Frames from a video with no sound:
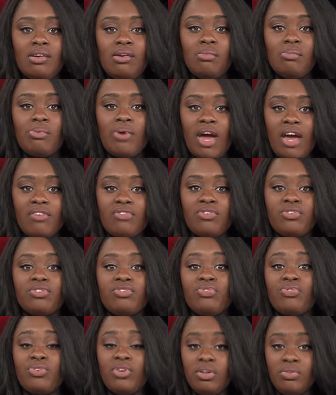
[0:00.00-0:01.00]
Bradford's
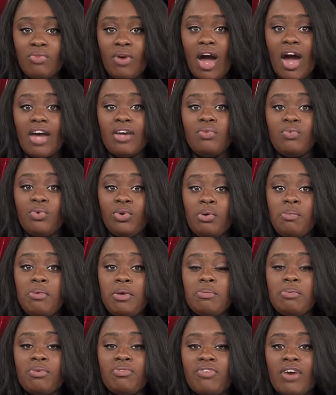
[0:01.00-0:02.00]
free ride will be
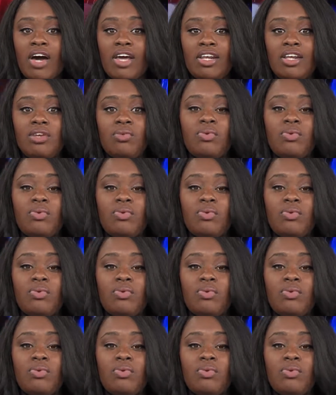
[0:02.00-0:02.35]
provided